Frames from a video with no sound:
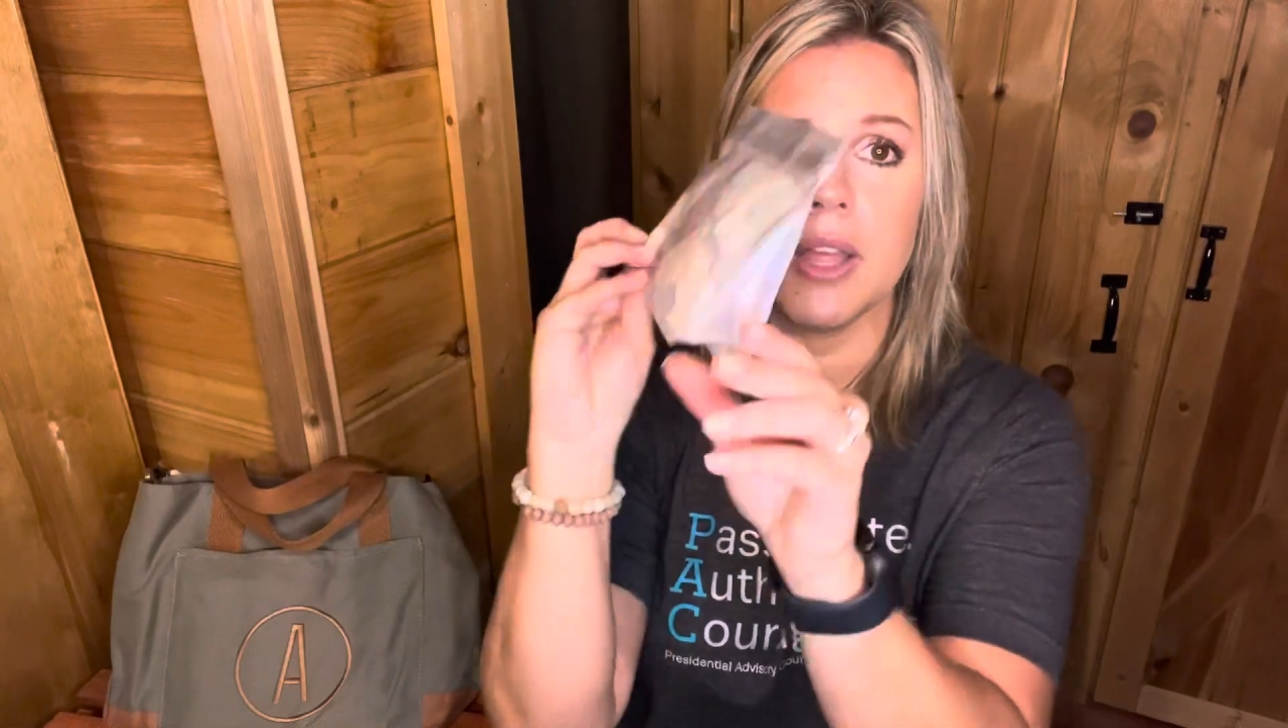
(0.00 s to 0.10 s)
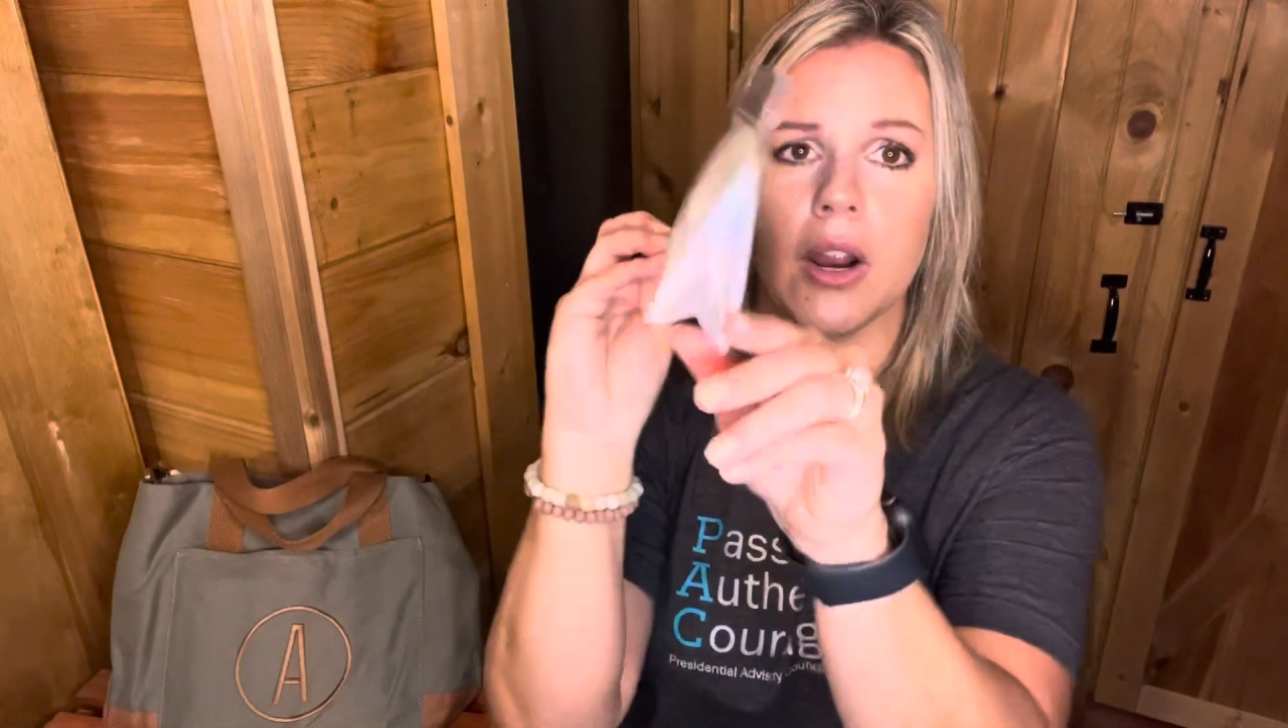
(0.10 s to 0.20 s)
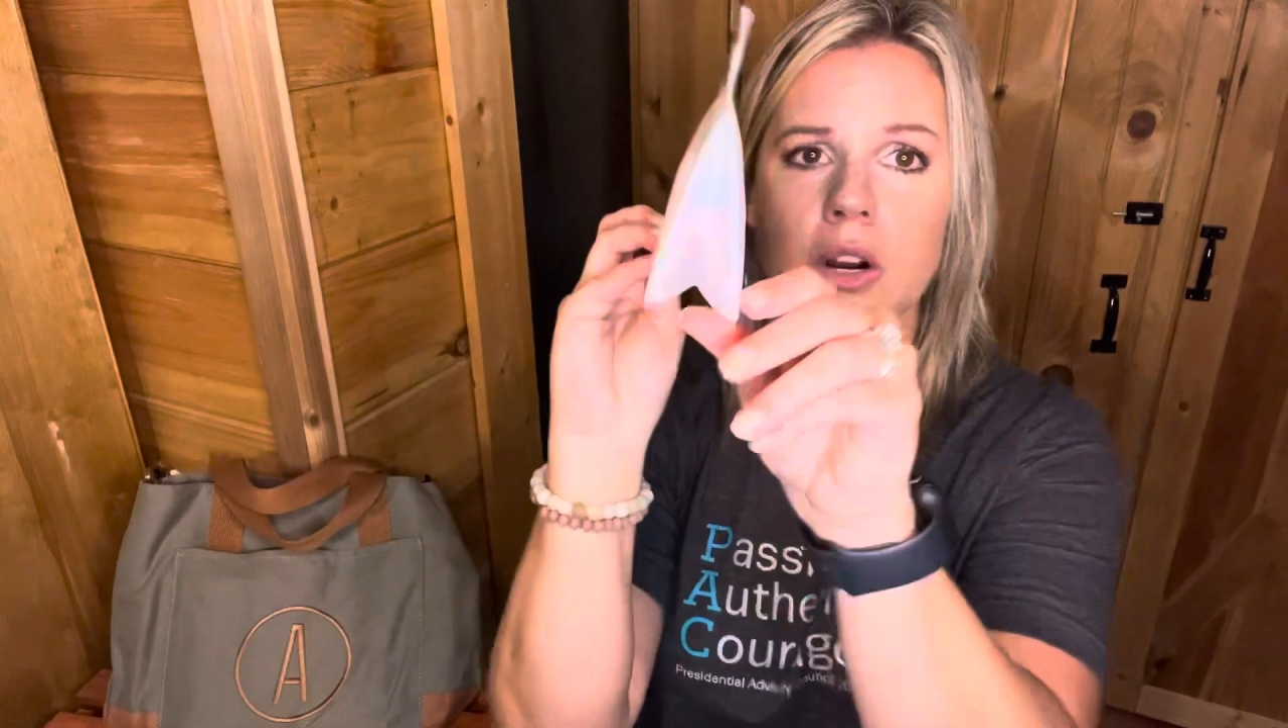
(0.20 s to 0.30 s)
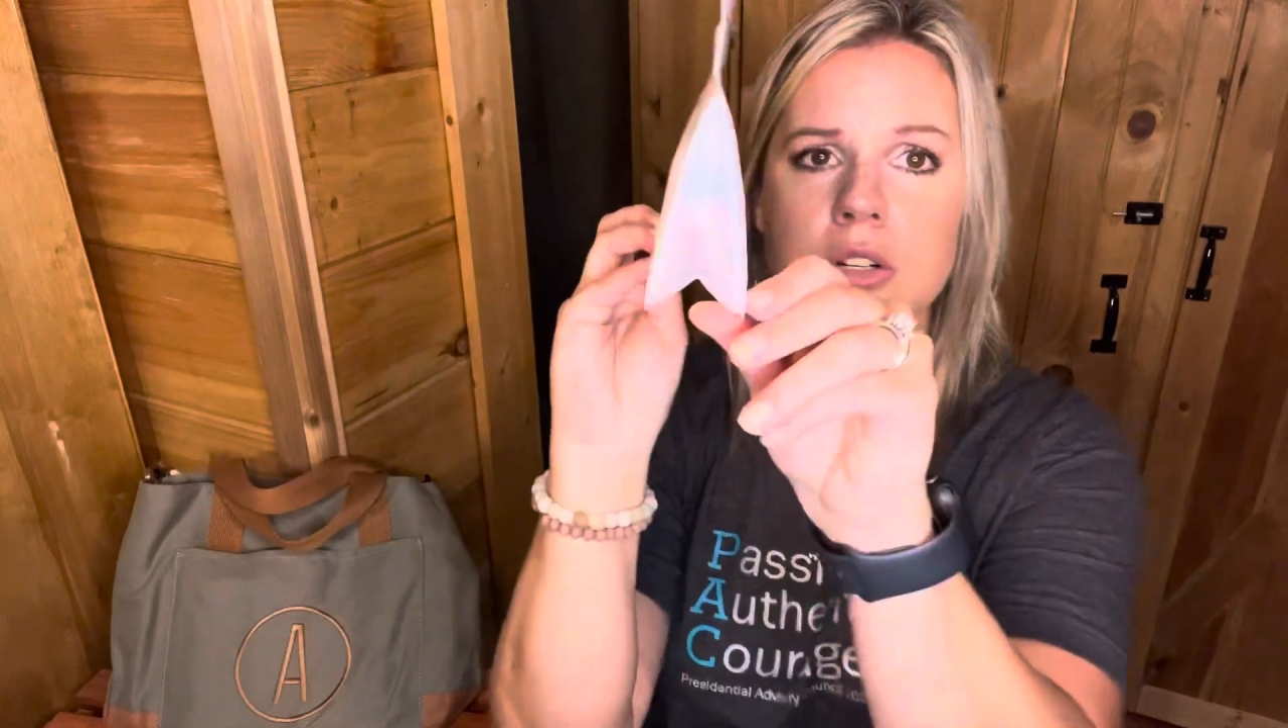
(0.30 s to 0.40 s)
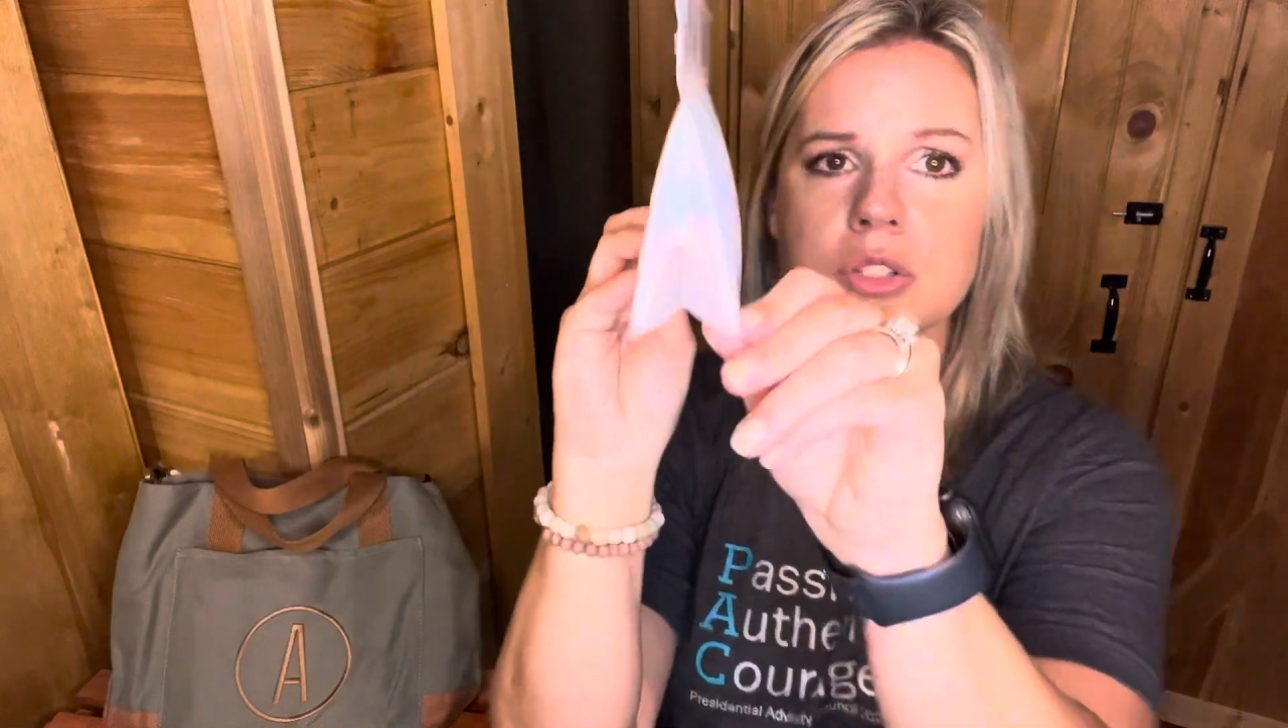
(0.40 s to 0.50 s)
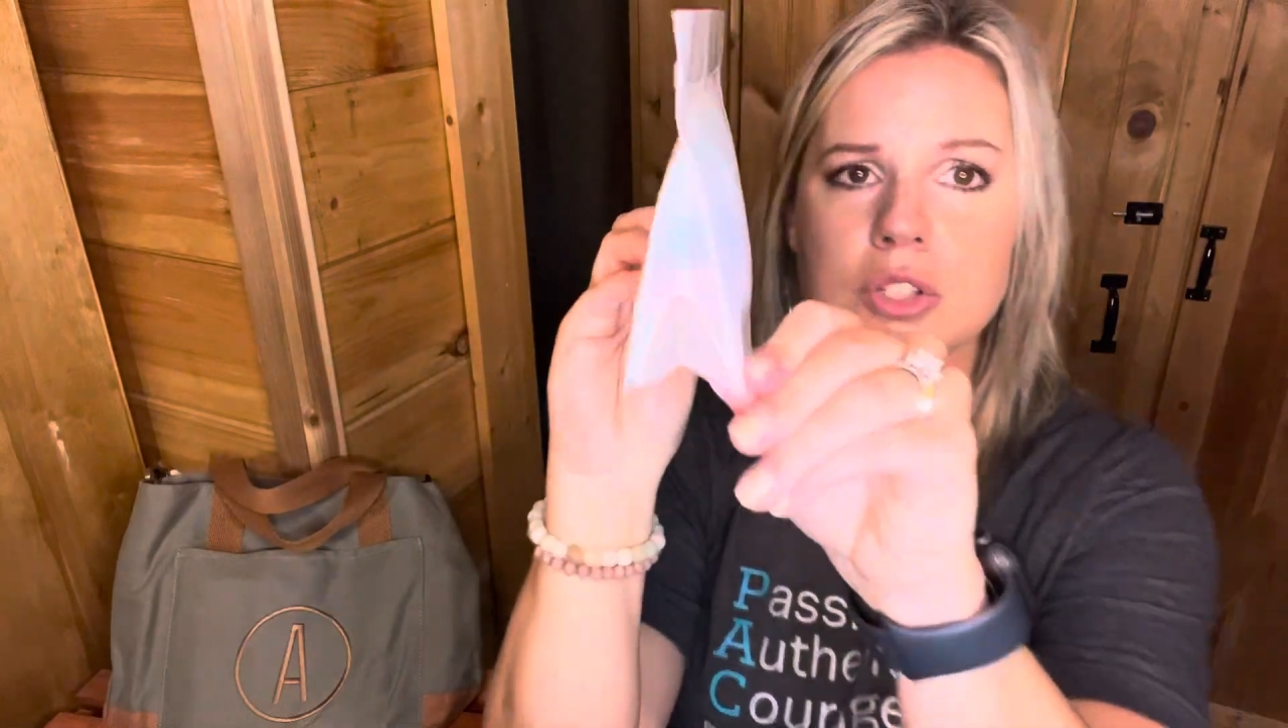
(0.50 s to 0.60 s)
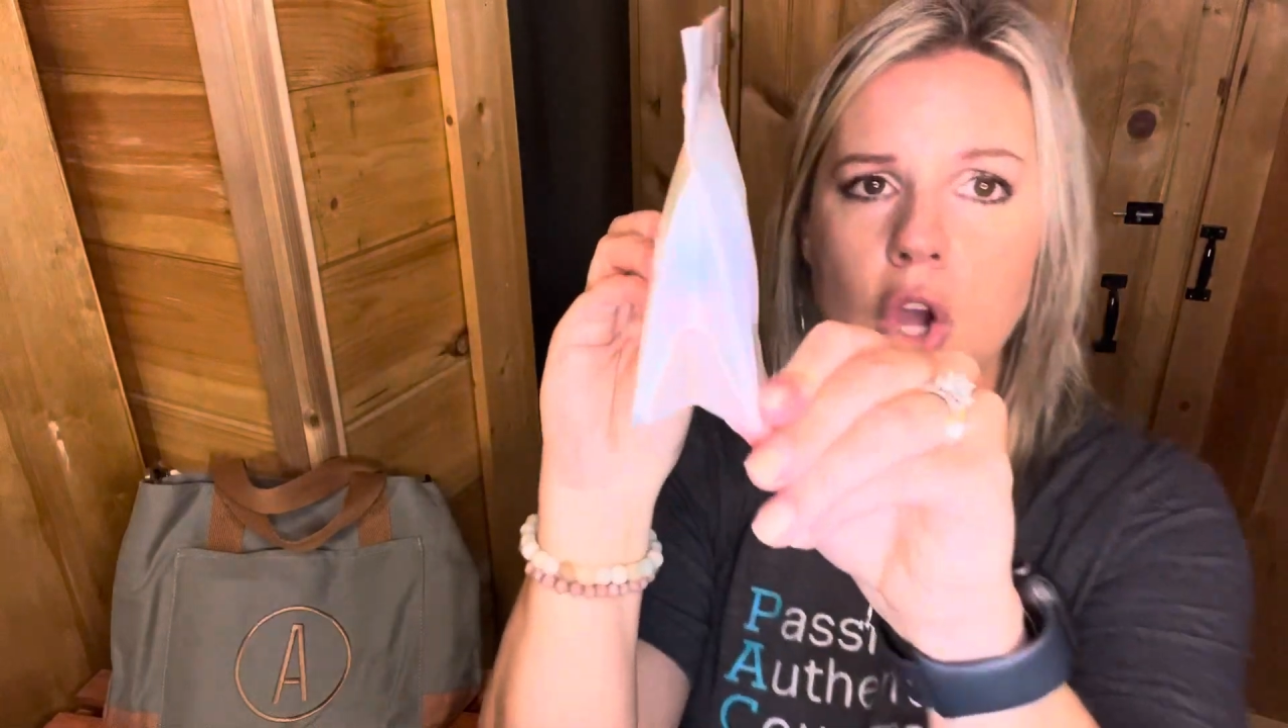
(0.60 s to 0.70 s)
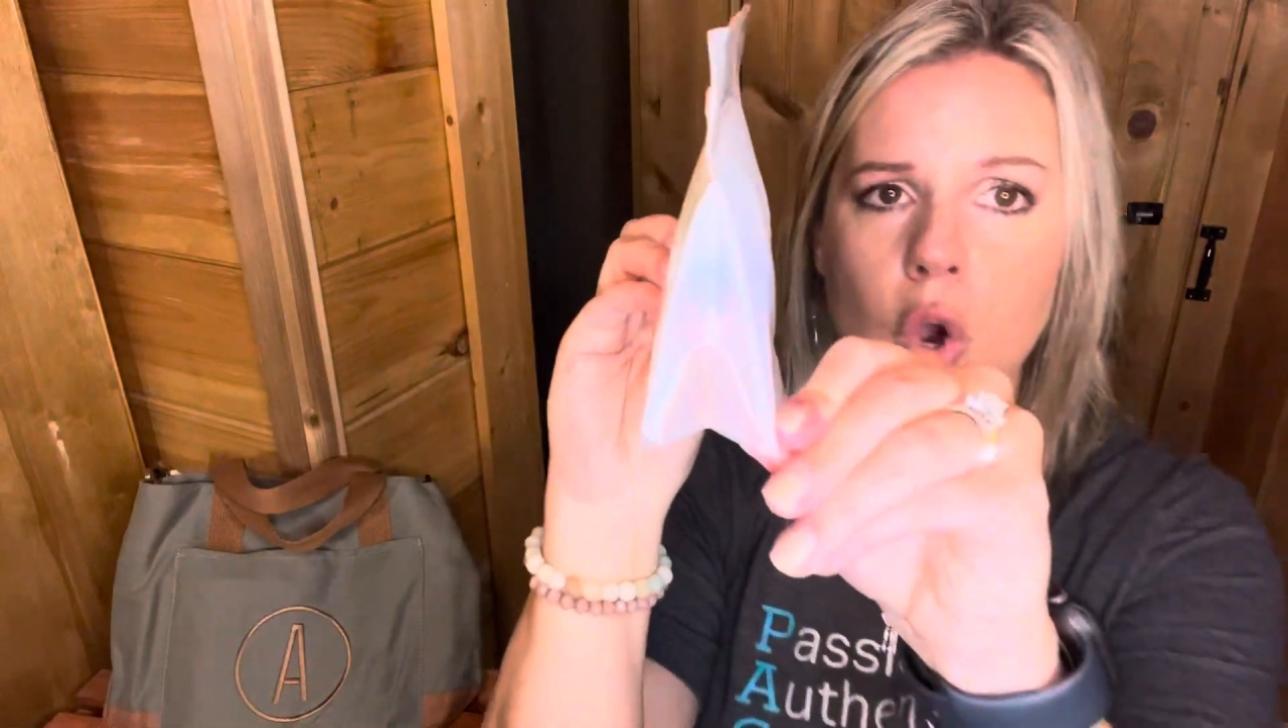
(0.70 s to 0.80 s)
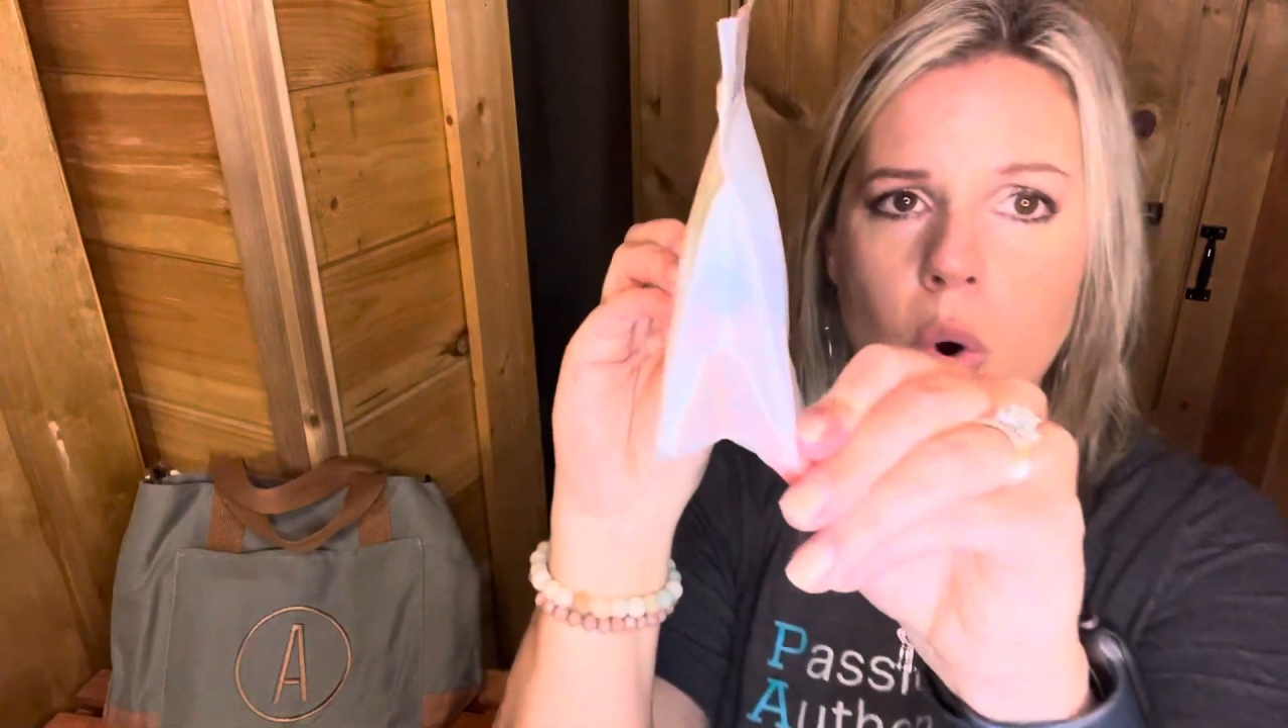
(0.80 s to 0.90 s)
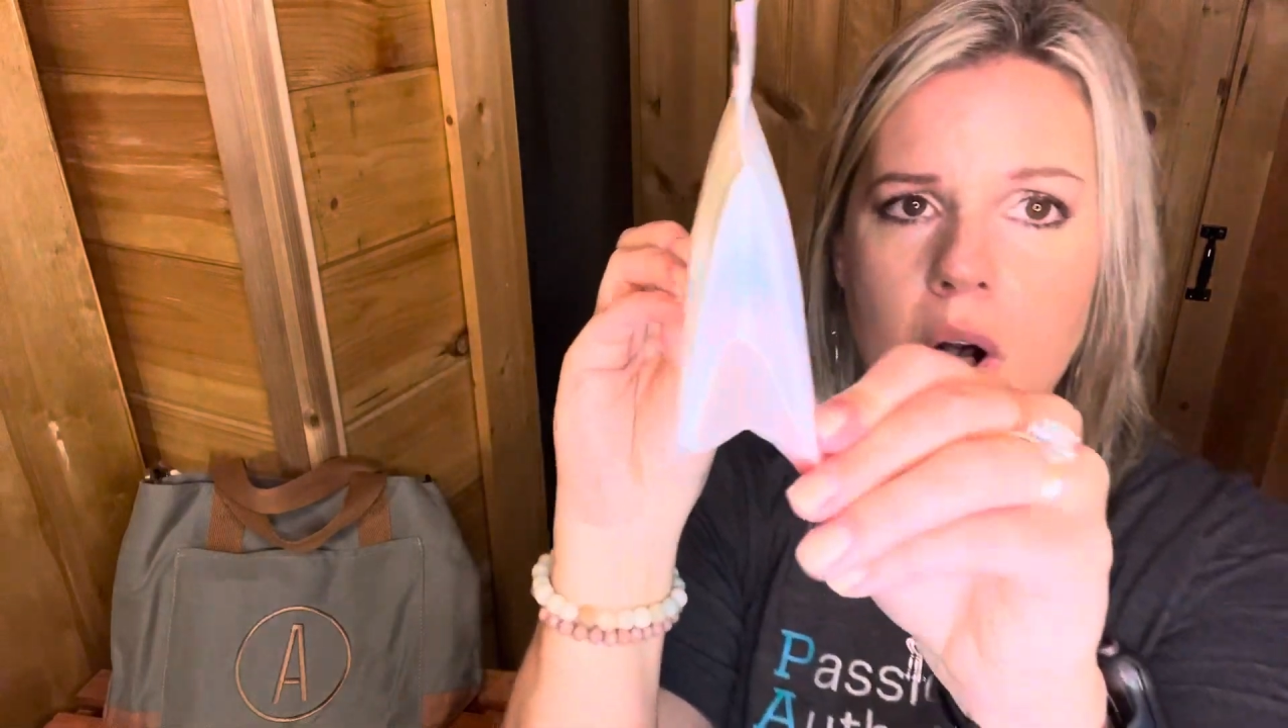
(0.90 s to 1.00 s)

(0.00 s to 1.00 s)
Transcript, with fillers: They are so